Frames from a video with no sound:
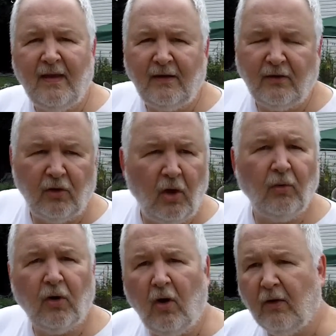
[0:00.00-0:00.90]
And then in the
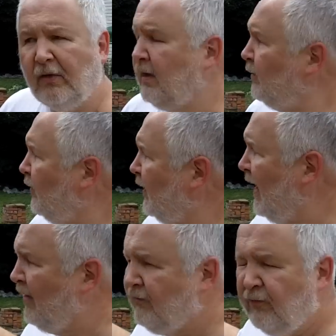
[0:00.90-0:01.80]
lower garden, we'll
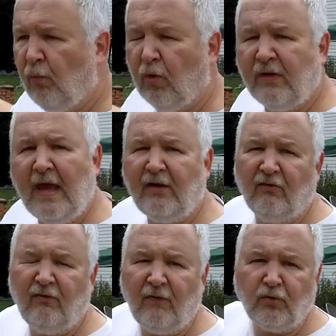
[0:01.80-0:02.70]
have more
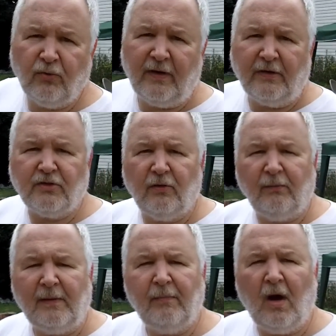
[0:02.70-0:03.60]
native trees.
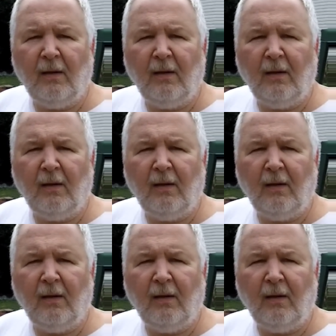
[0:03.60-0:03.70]
There'll be